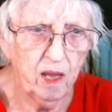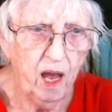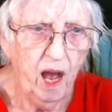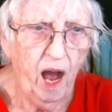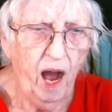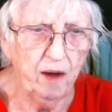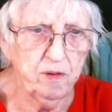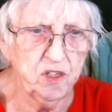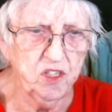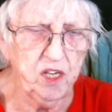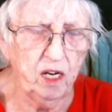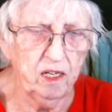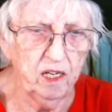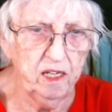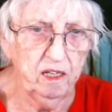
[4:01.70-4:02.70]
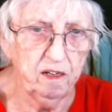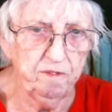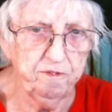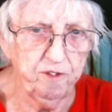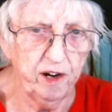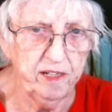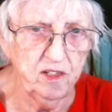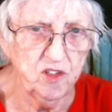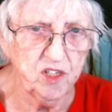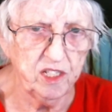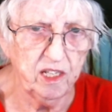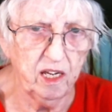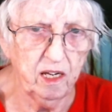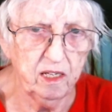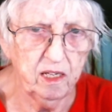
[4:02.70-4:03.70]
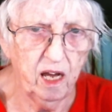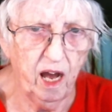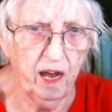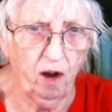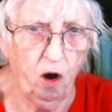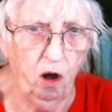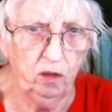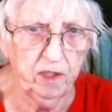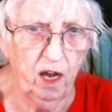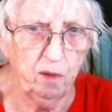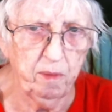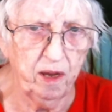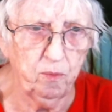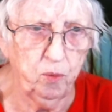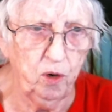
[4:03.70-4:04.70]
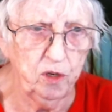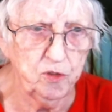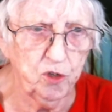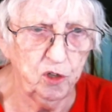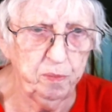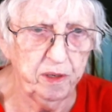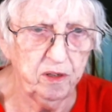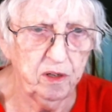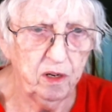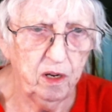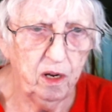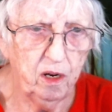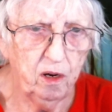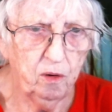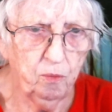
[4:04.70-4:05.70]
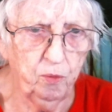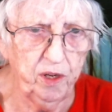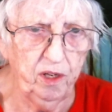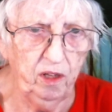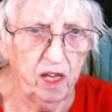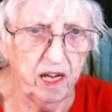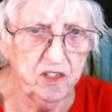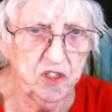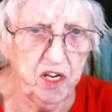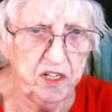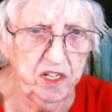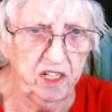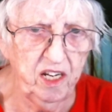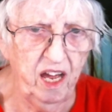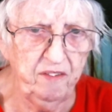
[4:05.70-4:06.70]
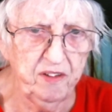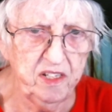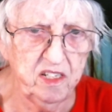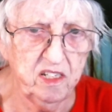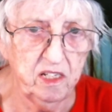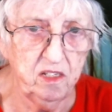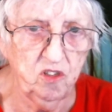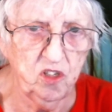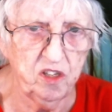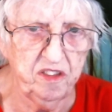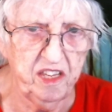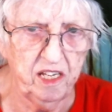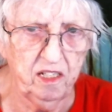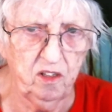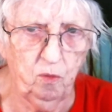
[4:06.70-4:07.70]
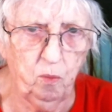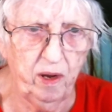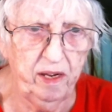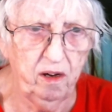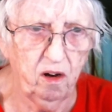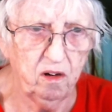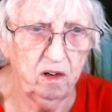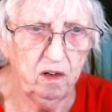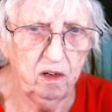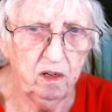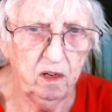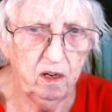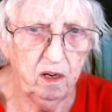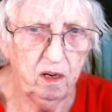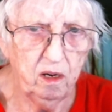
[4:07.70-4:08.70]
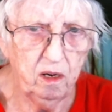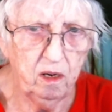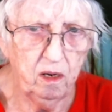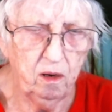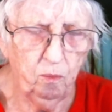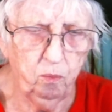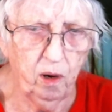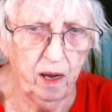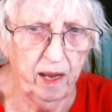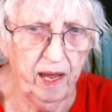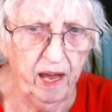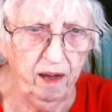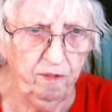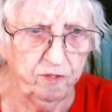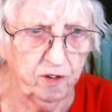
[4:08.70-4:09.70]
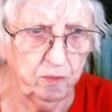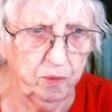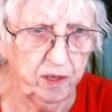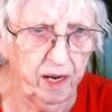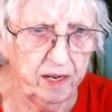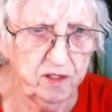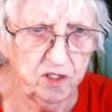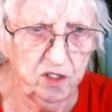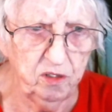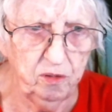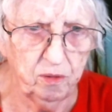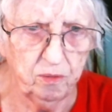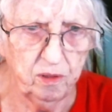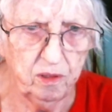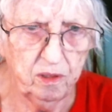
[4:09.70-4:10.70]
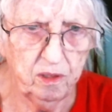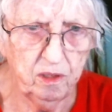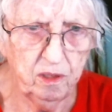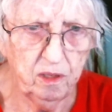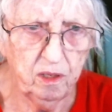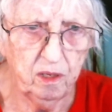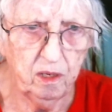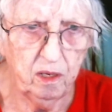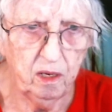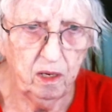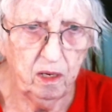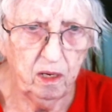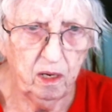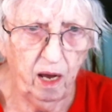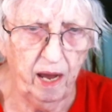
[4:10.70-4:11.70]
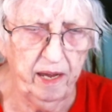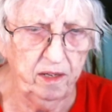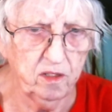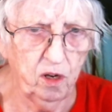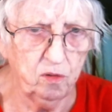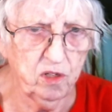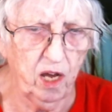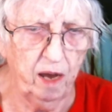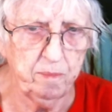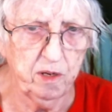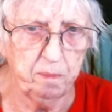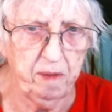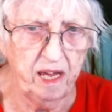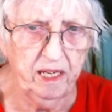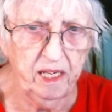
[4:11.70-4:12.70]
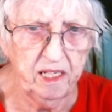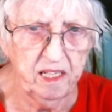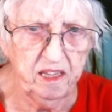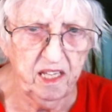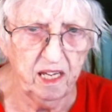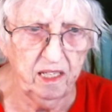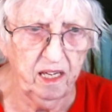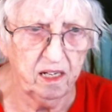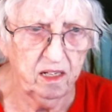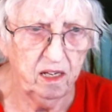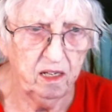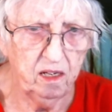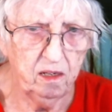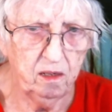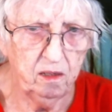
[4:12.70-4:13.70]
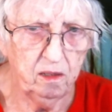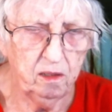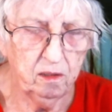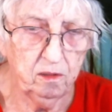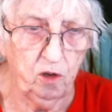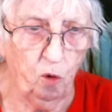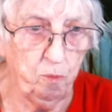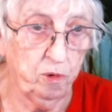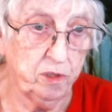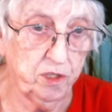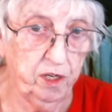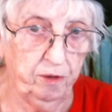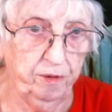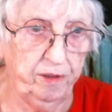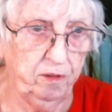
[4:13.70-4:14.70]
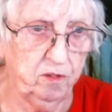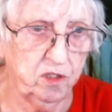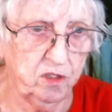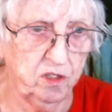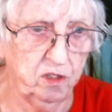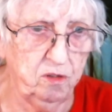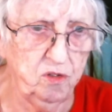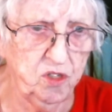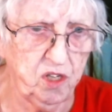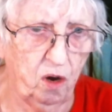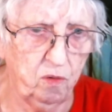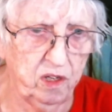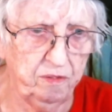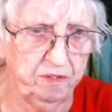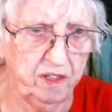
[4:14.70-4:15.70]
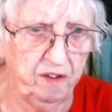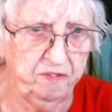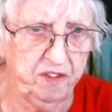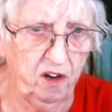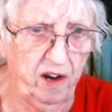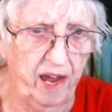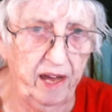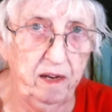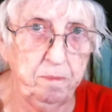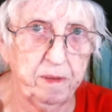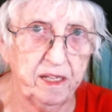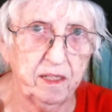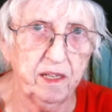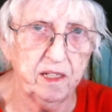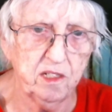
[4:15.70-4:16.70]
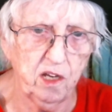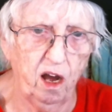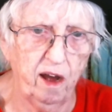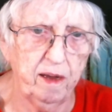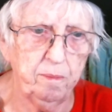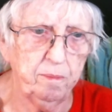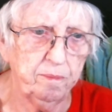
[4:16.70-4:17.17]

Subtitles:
I was suddenly in a frenzy. I hauled out my wardrobe and realized I didn't have a decent thing to wear. Whatever would I do? I had no time to make anything and no material to do so, even if there had been the time.